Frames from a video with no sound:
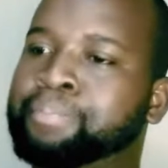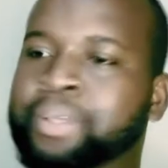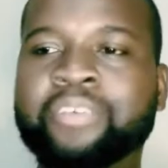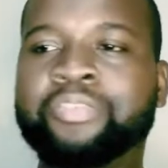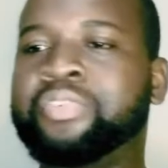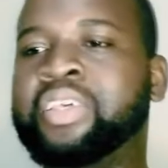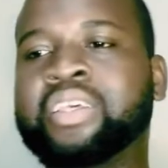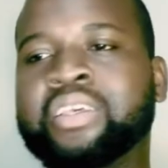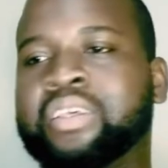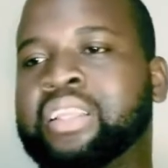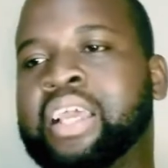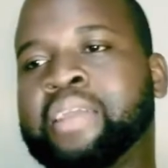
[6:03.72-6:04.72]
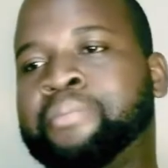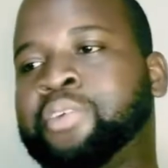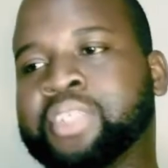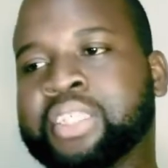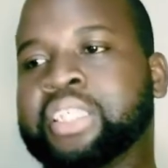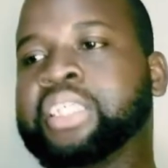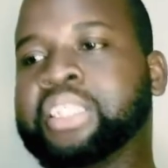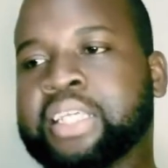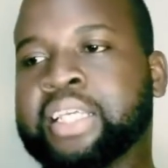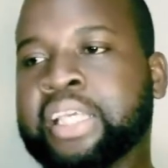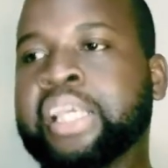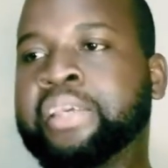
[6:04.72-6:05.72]
beefy like music is
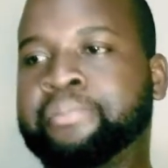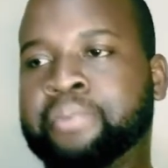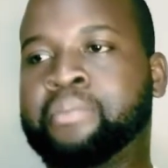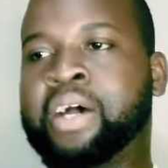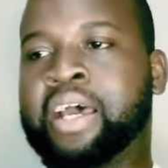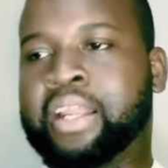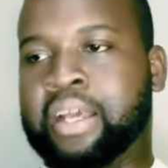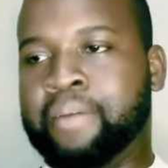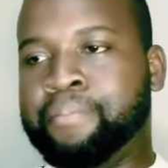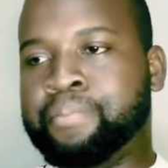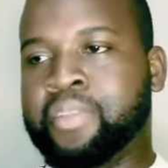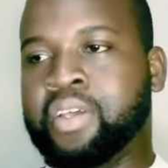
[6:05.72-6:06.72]
a game, Mara.